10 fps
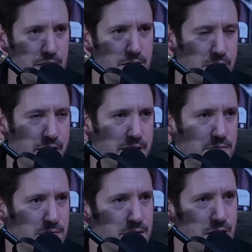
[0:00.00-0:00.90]
learn it.
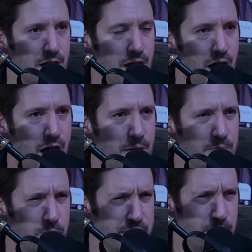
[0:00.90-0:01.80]
Yeah.
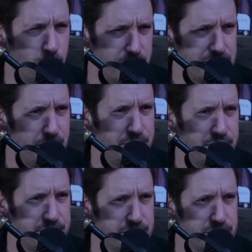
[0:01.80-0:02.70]
Um, when, what time
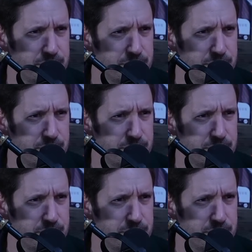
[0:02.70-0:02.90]
period is this?